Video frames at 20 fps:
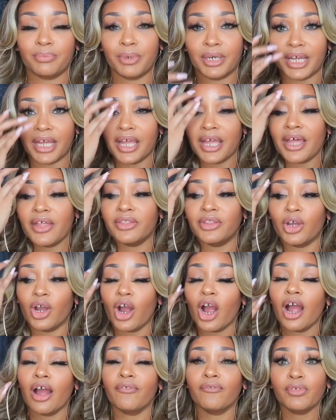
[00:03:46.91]
But there
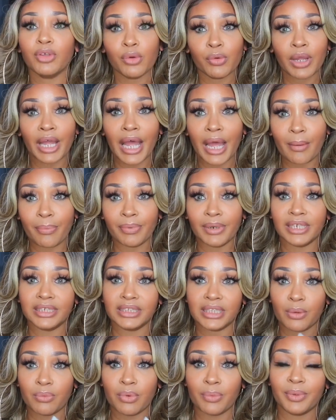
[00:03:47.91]
are a few companies
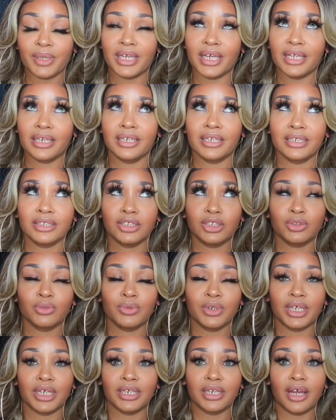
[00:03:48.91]
that will be getting this
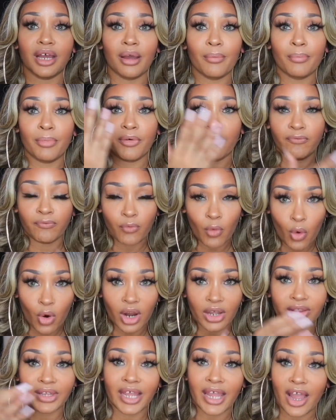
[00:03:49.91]
unit
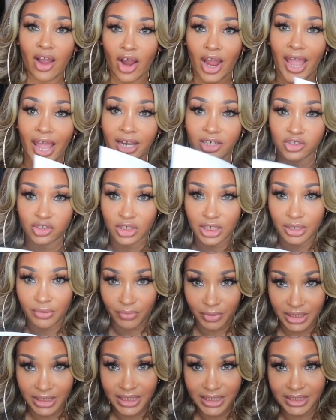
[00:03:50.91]
before they are actually
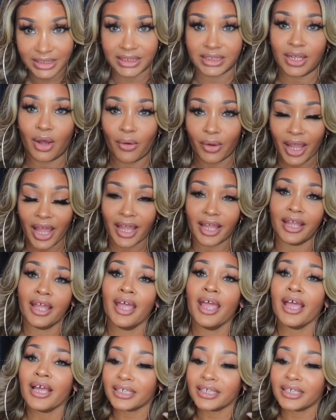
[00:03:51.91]
released, okay?